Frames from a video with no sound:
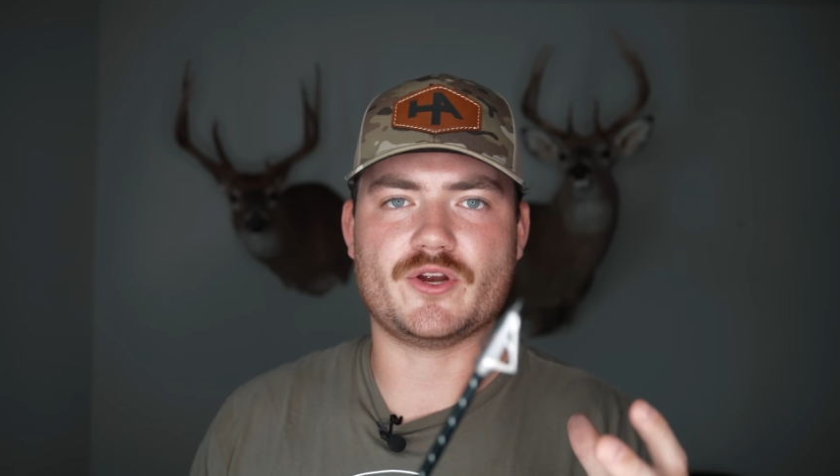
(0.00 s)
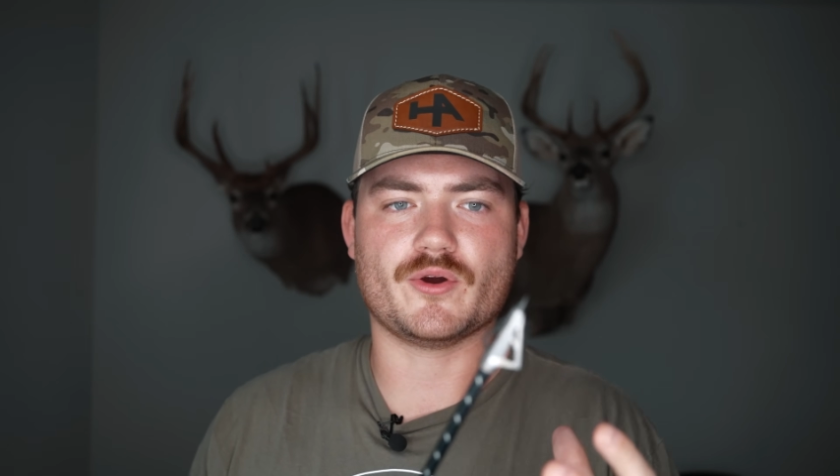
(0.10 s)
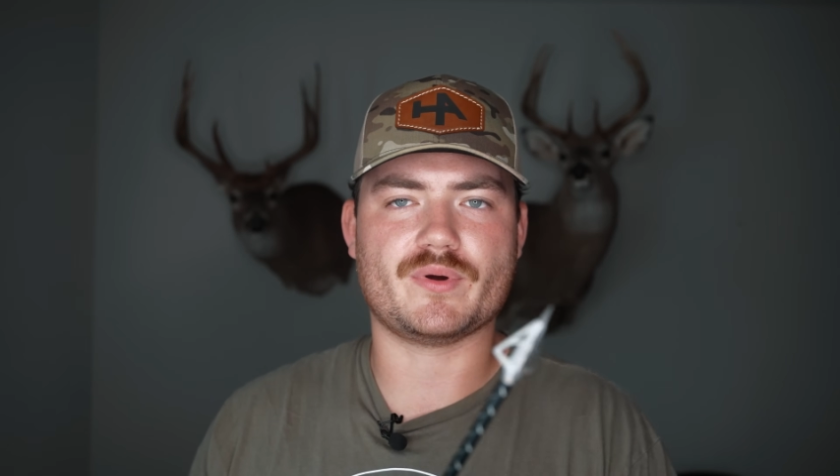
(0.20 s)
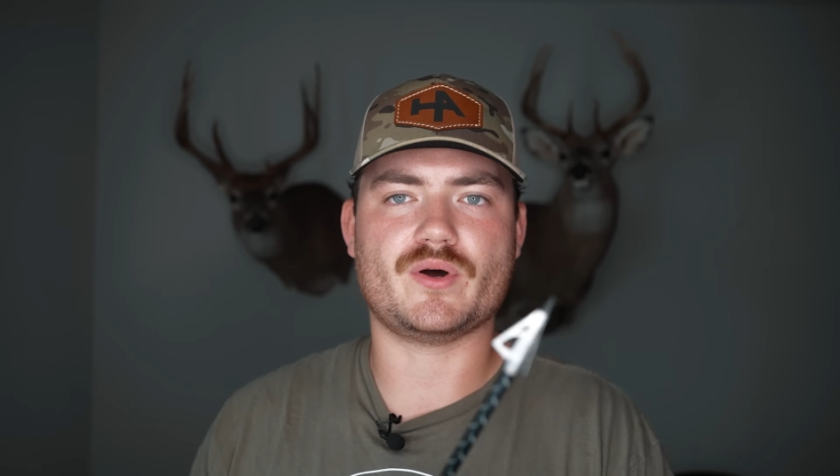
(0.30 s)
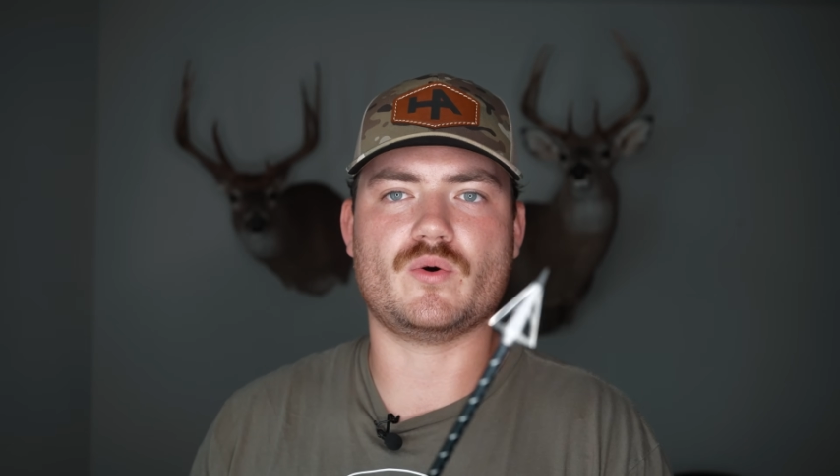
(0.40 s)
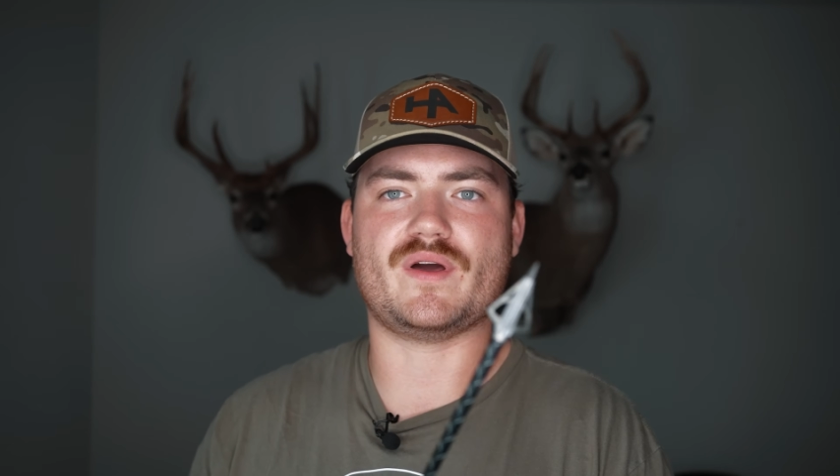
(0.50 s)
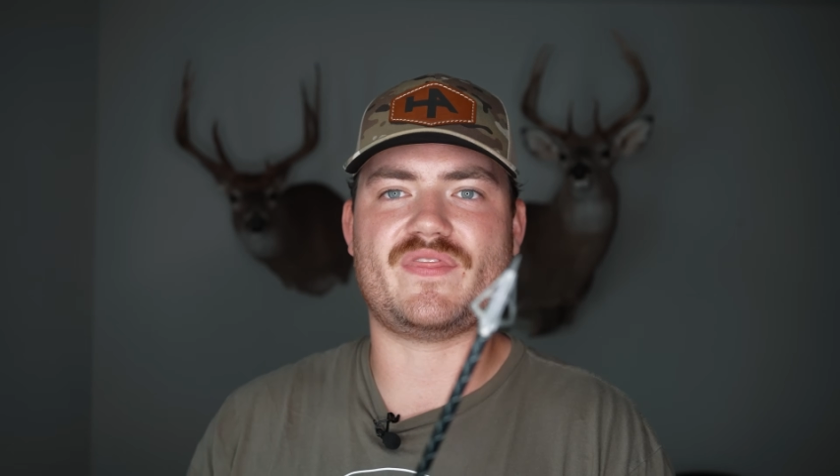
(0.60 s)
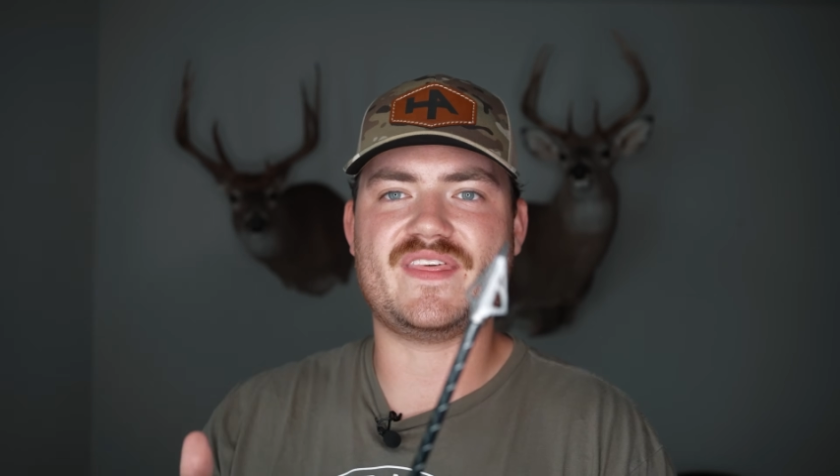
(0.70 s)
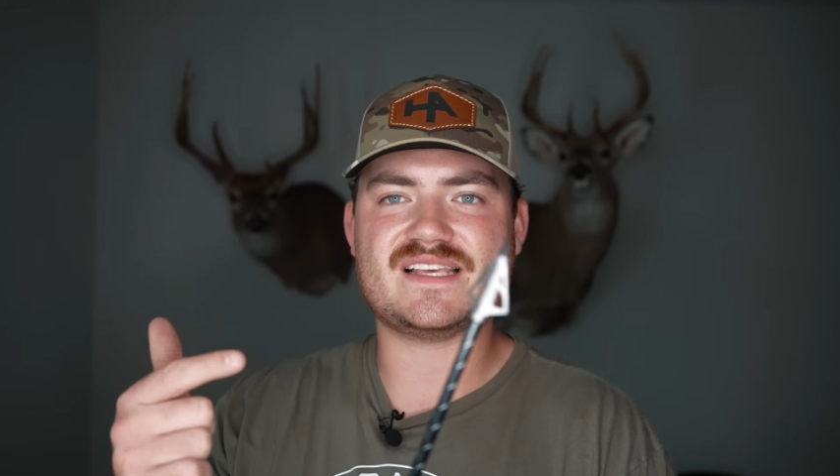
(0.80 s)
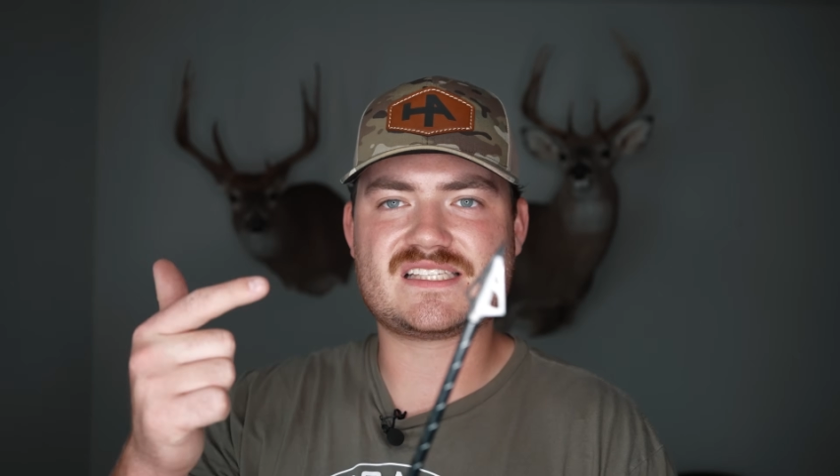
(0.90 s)
your bow
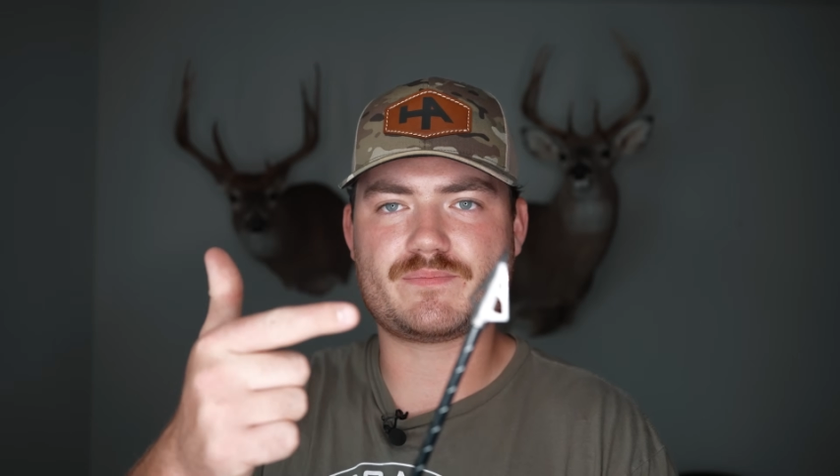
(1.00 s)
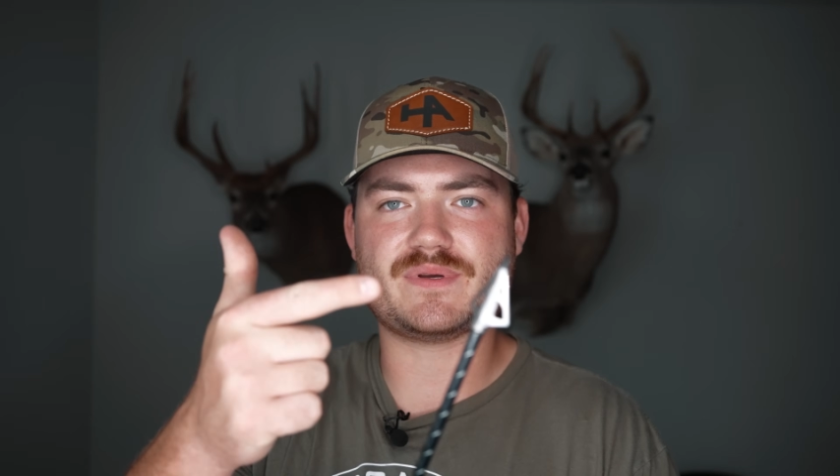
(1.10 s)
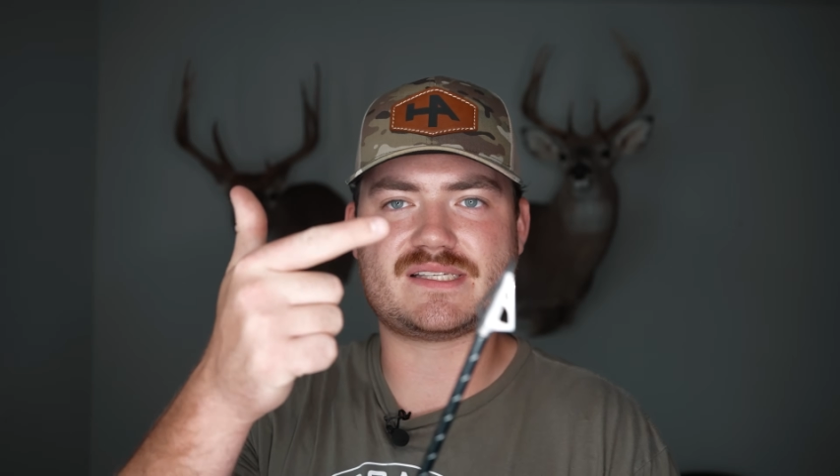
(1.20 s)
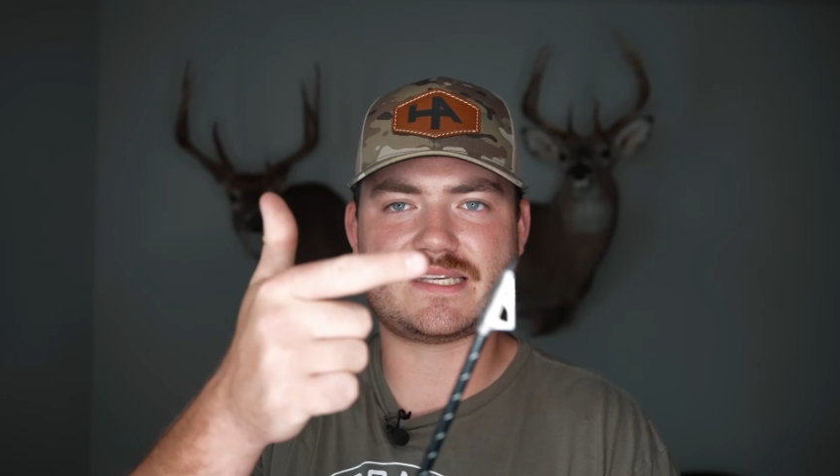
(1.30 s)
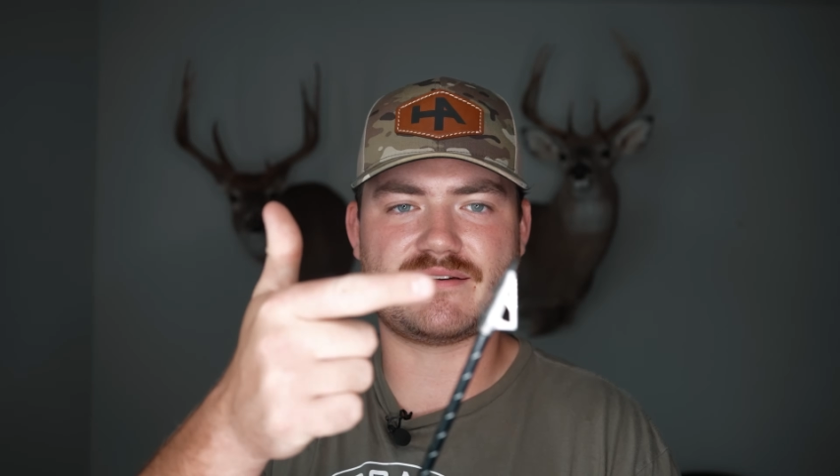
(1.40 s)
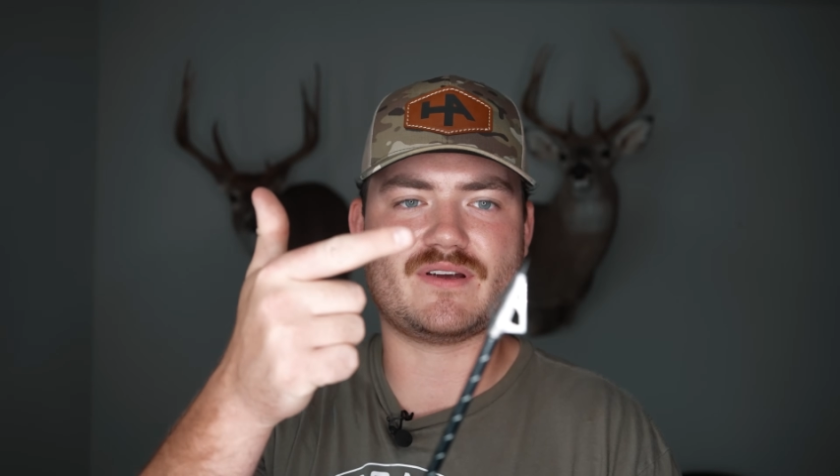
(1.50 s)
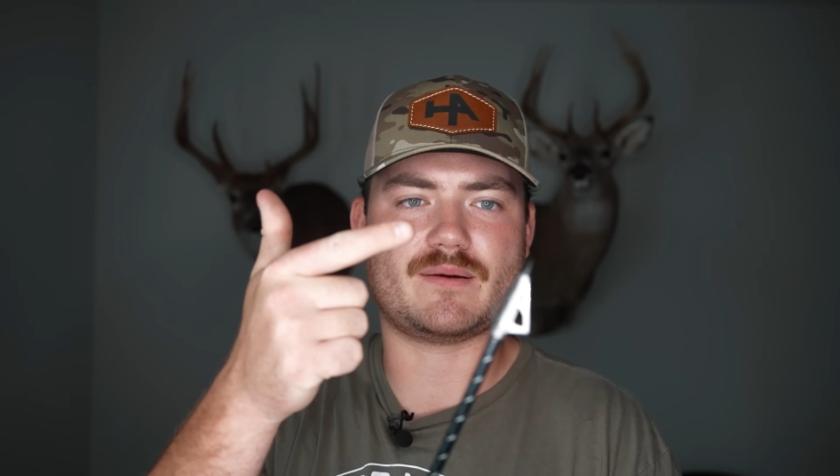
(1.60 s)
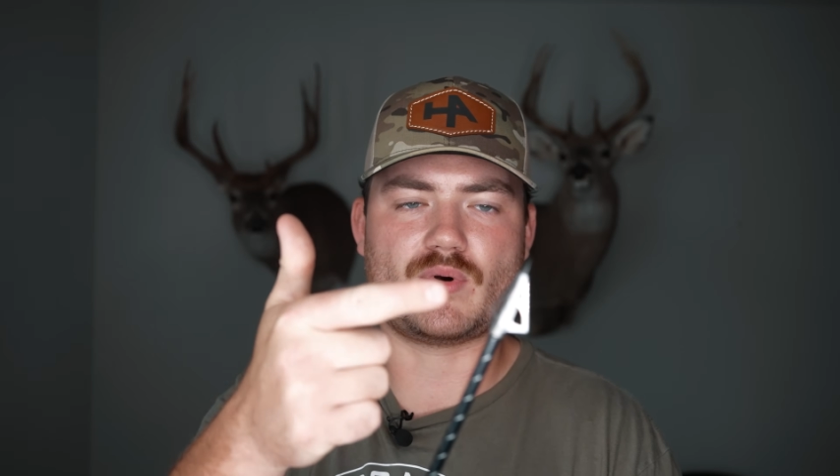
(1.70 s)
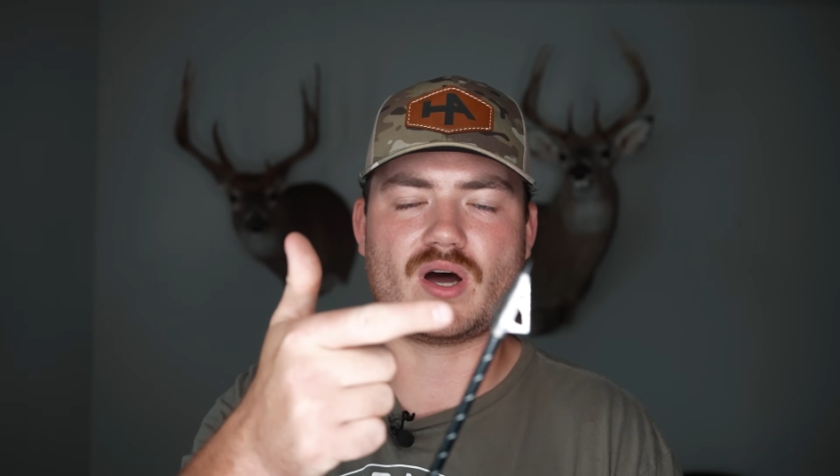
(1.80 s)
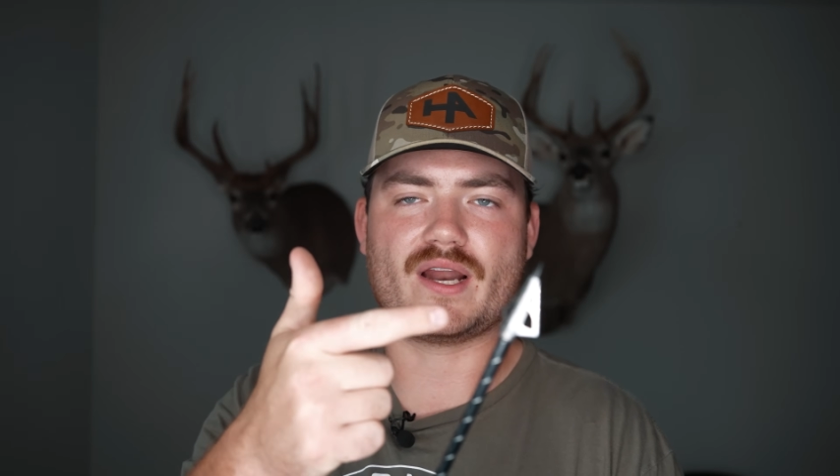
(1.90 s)
with this
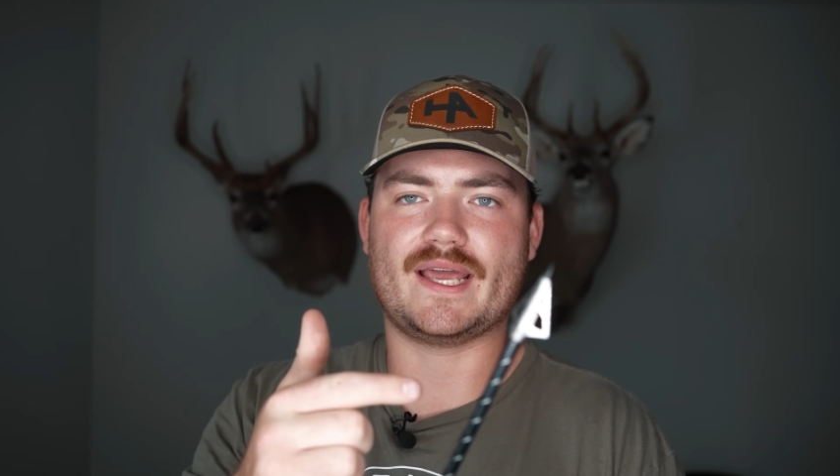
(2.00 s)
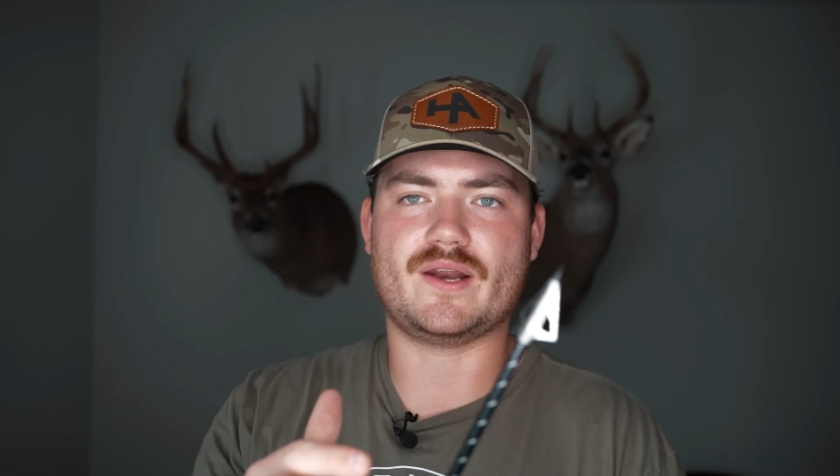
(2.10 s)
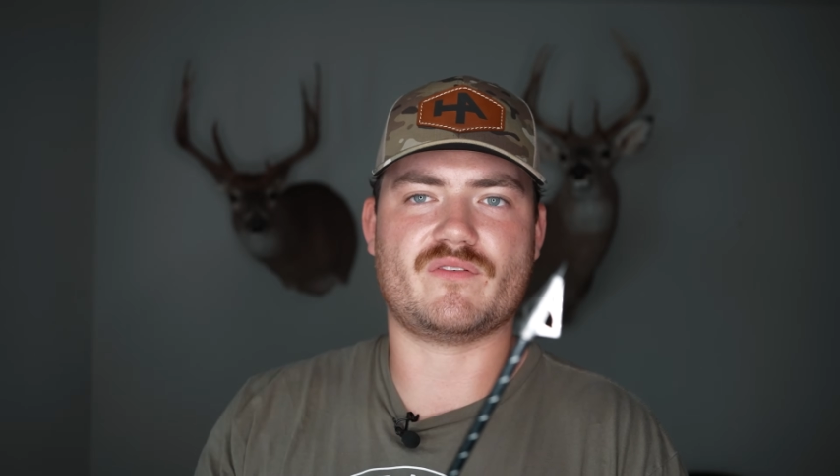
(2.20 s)
specific broadhead,